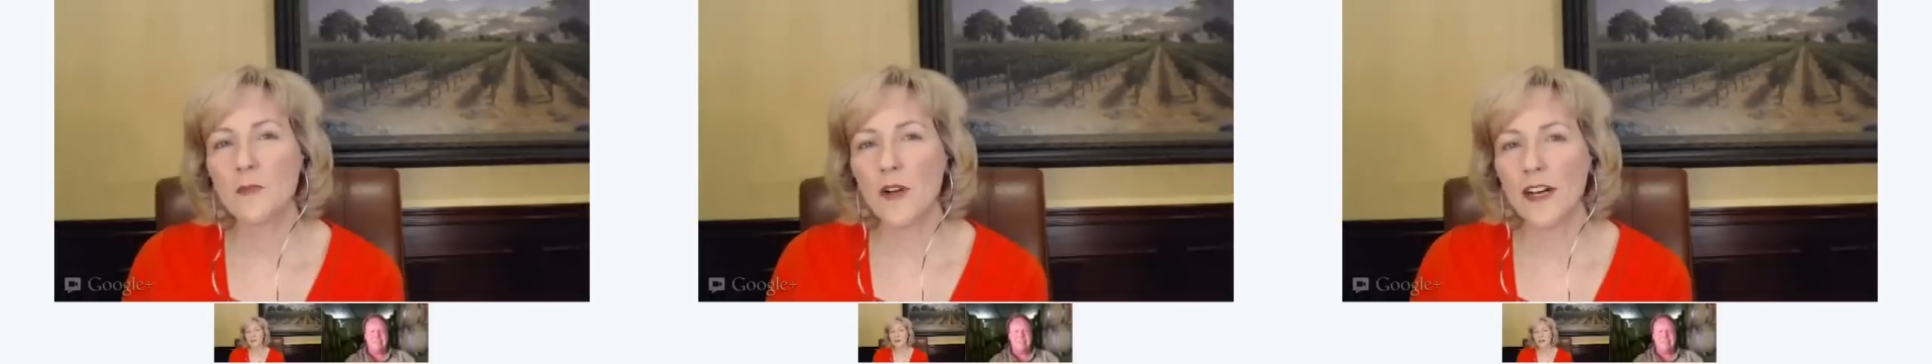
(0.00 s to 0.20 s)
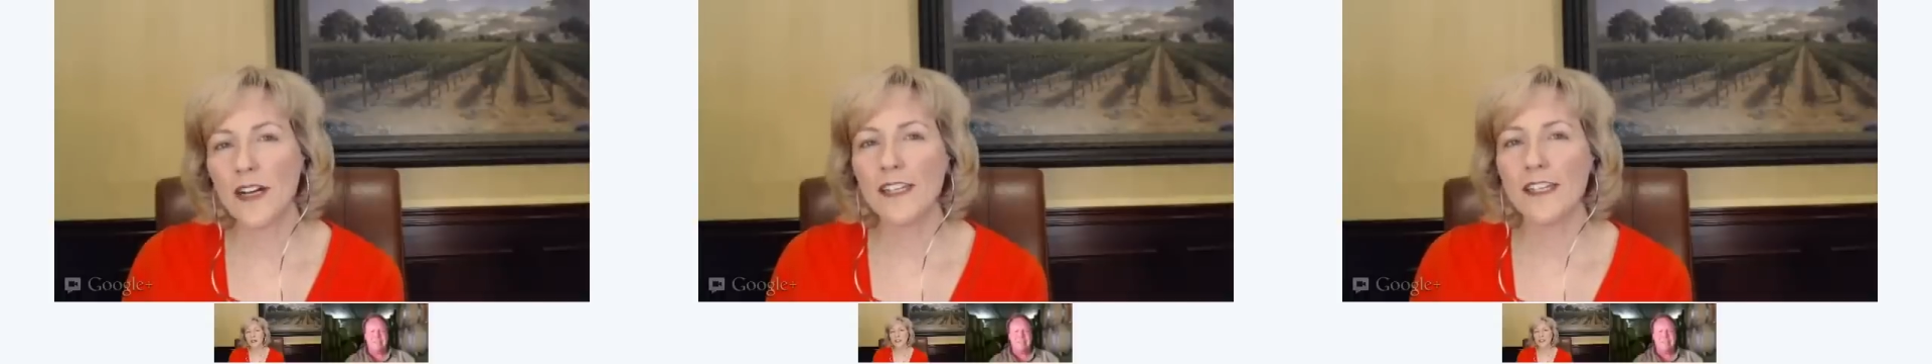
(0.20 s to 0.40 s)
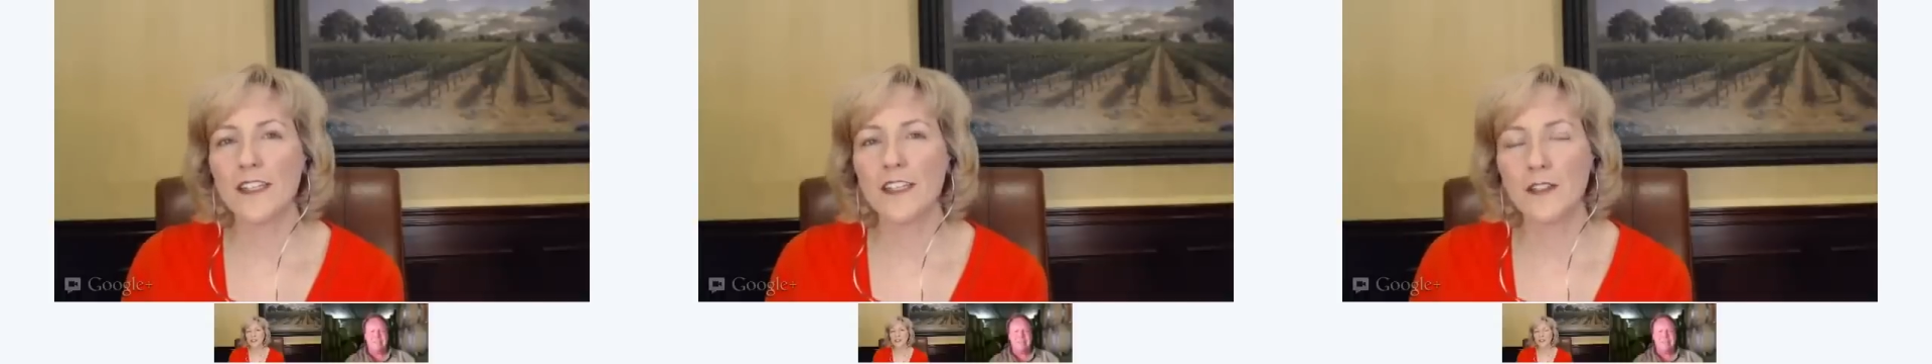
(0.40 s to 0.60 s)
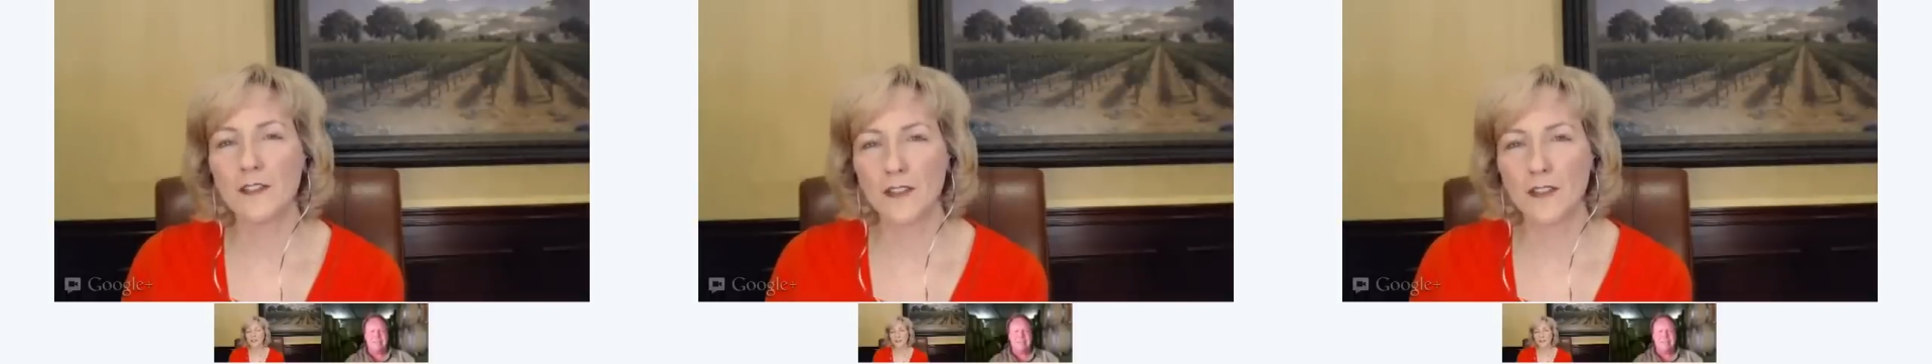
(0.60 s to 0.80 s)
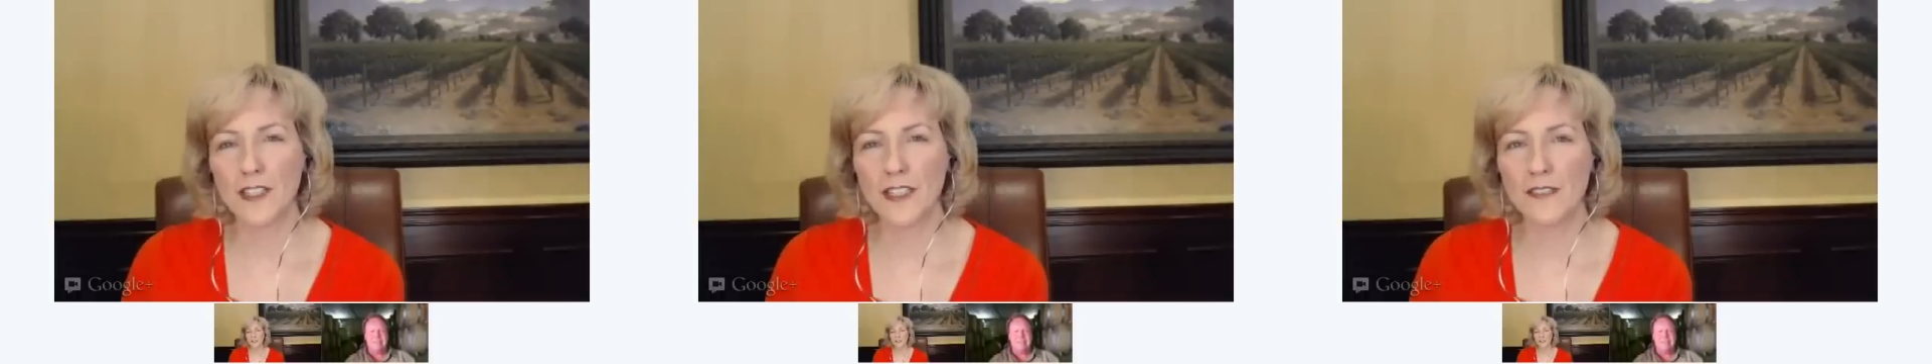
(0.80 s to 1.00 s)
wine at the
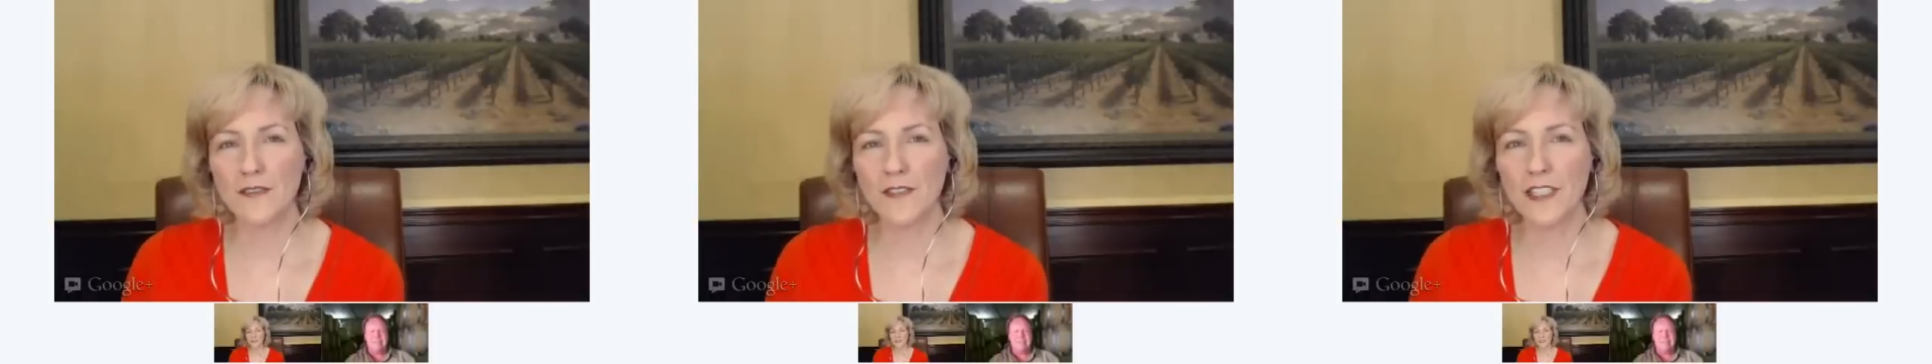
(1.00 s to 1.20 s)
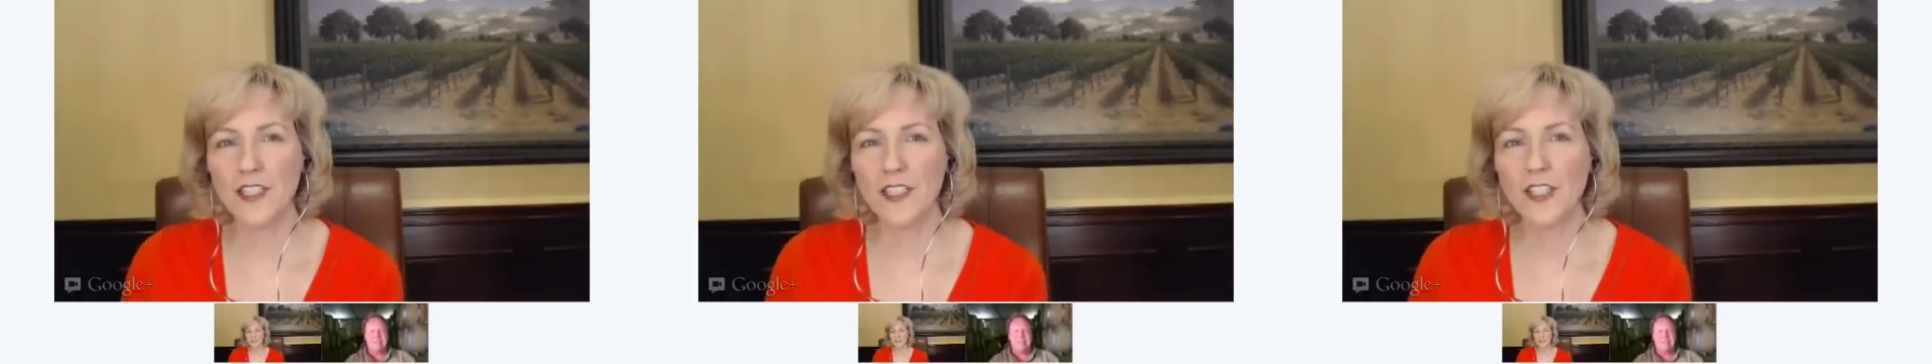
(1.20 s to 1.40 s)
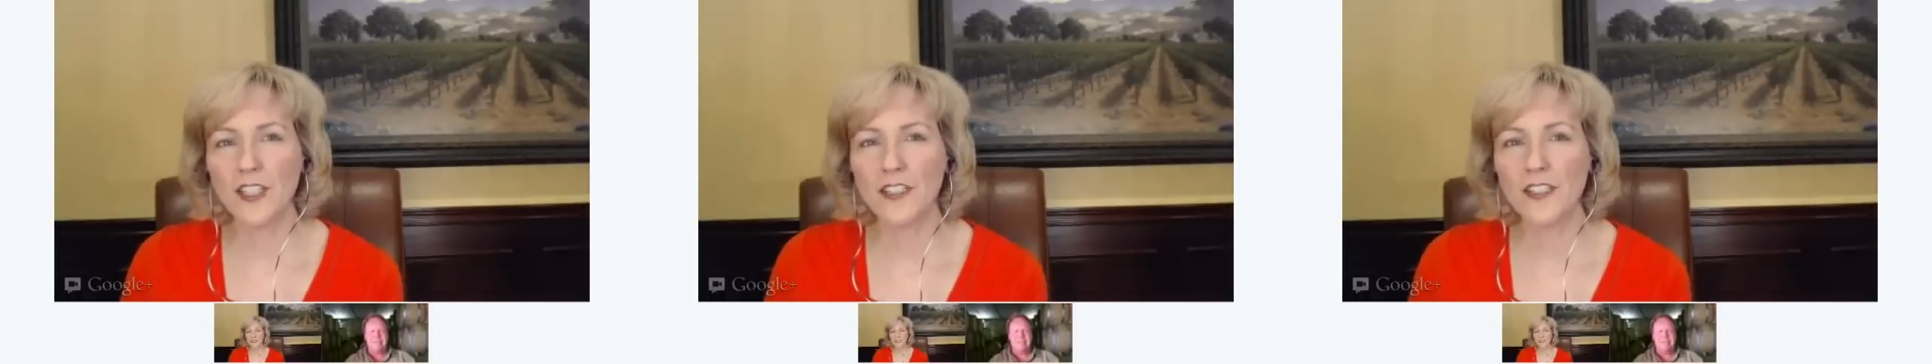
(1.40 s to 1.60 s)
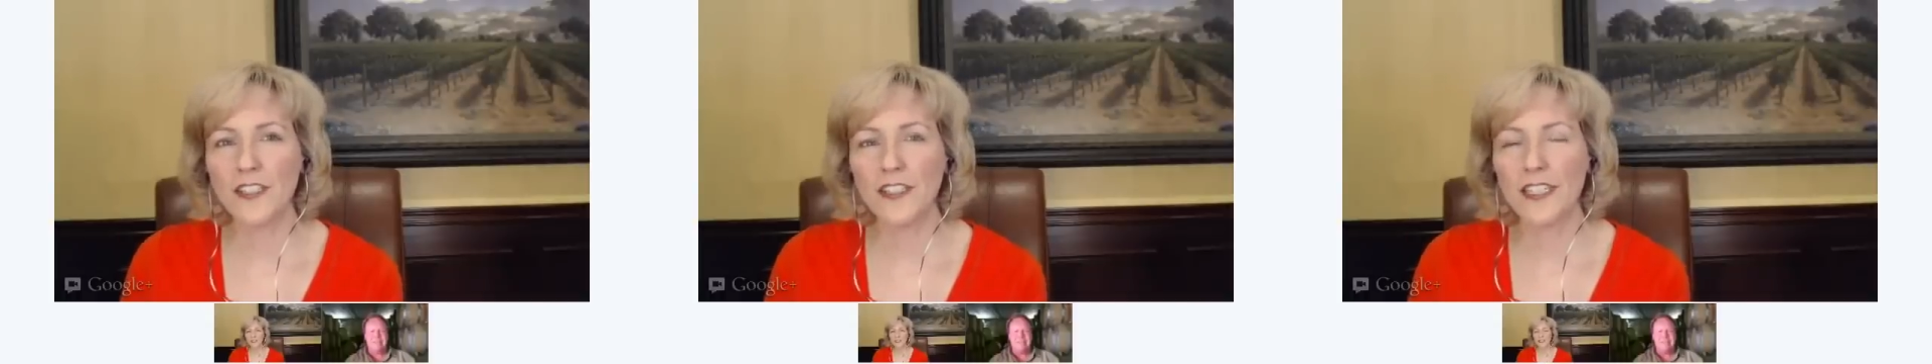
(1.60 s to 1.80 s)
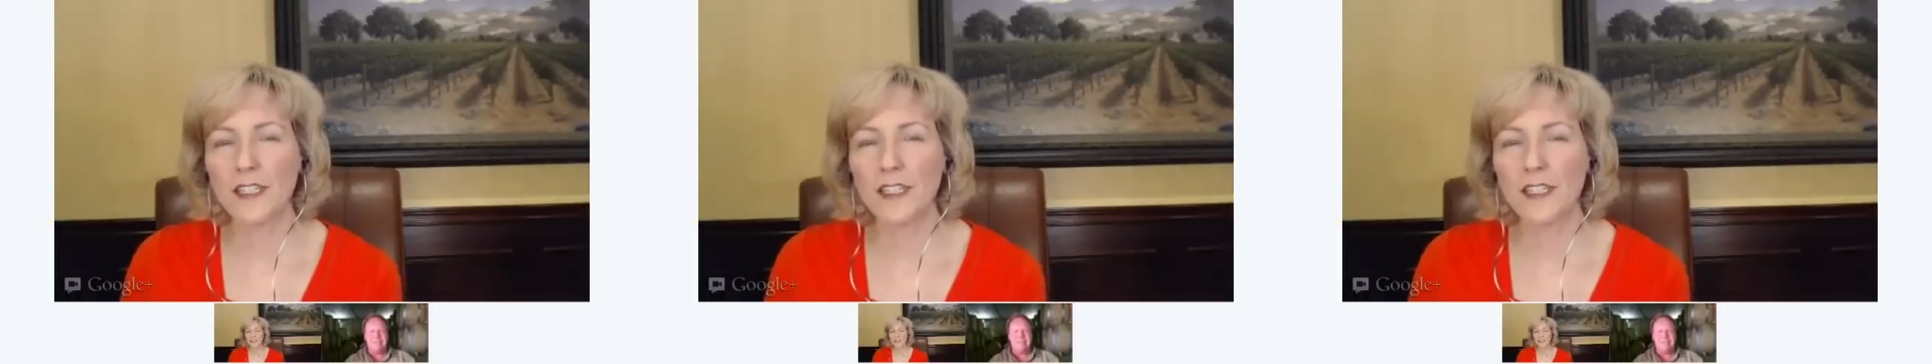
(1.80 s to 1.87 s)
University of Dijon